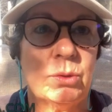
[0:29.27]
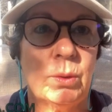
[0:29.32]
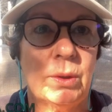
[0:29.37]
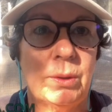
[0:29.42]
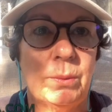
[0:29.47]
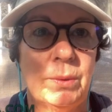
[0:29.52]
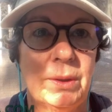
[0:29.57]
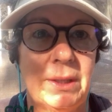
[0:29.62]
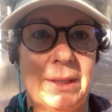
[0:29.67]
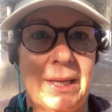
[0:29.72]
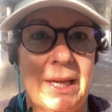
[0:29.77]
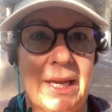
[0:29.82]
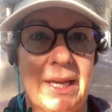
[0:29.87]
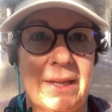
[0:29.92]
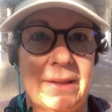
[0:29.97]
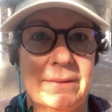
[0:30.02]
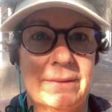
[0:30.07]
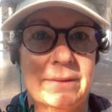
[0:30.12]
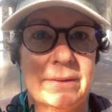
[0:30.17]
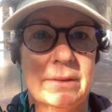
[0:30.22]
21
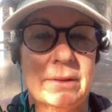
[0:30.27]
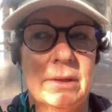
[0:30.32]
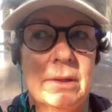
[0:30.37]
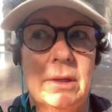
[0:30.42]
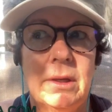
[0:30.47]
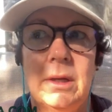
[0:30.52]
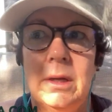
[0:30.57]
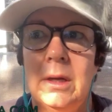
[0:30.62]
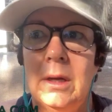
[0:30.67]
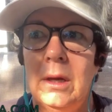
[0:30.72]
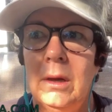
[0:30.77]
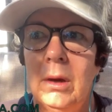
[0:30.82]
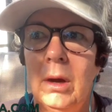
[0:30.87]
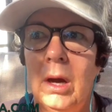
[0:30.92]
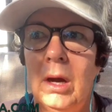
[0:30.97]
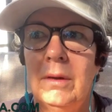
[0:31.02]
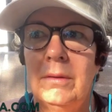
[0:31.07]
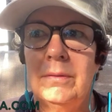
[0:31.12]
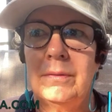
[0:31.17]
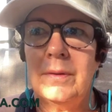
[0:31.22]
days
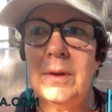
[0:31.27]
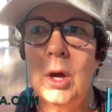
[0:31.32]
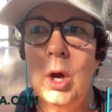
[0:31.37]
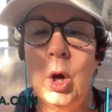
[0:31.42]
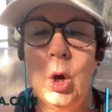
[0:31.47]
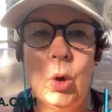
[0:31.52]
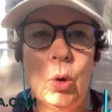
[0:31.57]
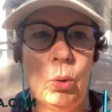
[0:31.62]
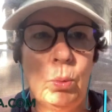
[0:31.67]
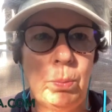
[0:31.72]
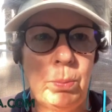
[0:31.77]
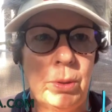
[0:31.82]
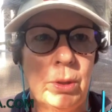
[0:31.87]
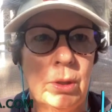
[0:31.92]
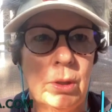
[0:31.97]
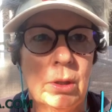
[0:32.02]
of hope,